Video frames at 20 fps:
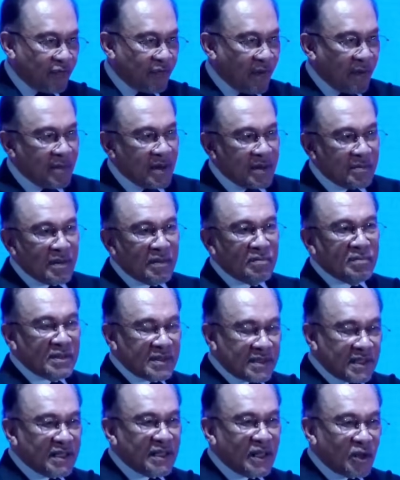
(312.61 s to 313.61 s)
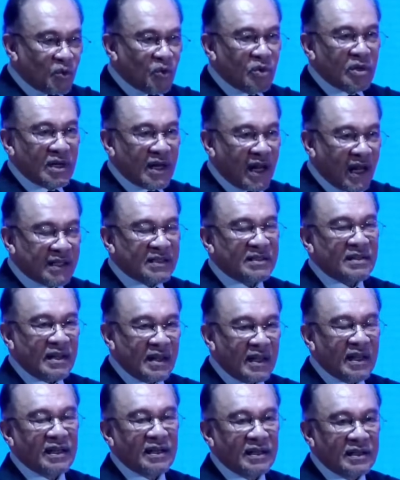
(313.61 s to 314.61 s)
family members in the rural
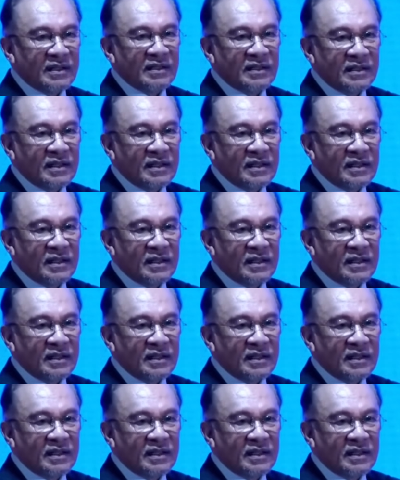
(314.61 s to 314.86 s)
heartland